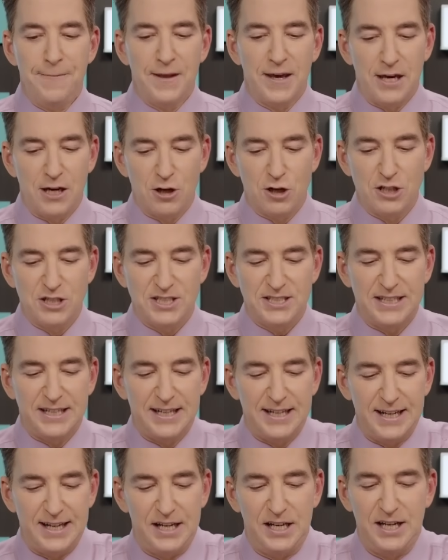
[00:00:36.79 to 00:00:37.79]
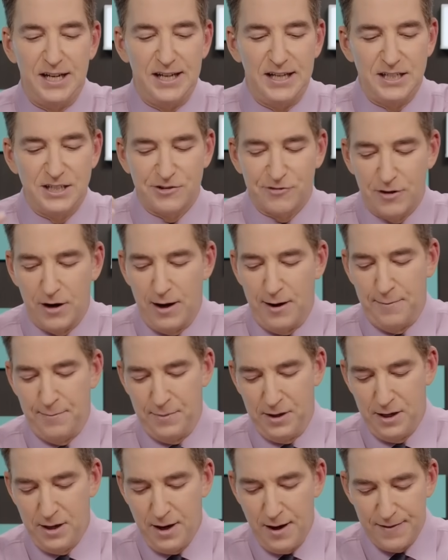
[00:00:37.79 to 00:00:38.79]
Here you see it. It is
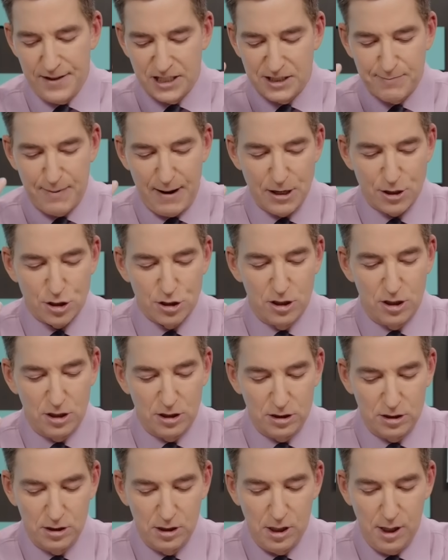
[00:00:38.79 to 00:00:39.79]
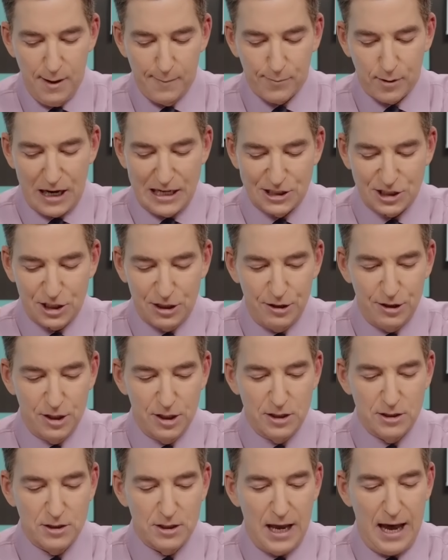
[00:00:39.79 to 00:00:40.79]
from the special
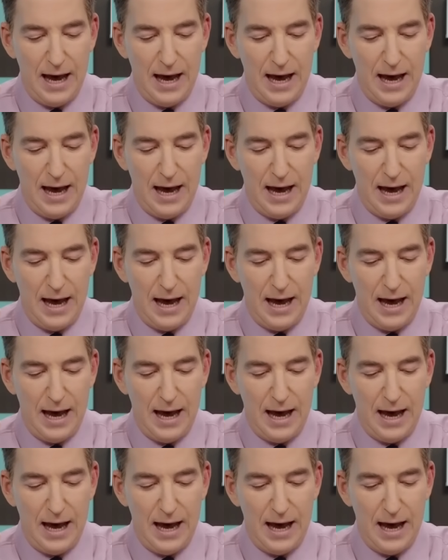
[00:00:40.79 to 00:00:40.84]
prosecutor,